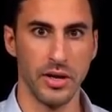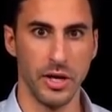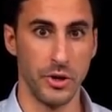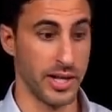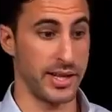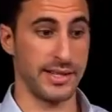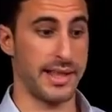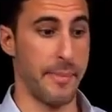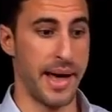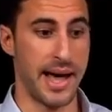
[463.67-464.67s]
You can then
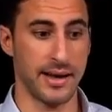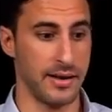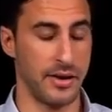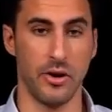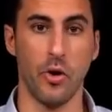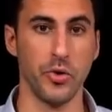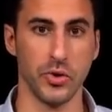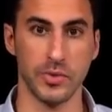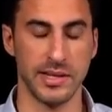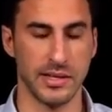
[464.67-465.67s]
step back, own
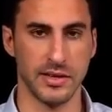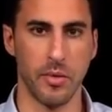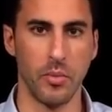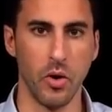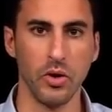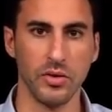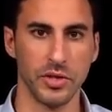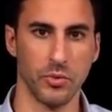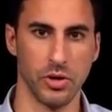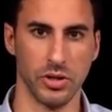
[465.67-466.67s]
those businesses from all over
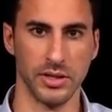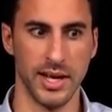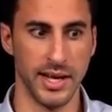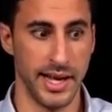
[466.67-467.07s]
the world.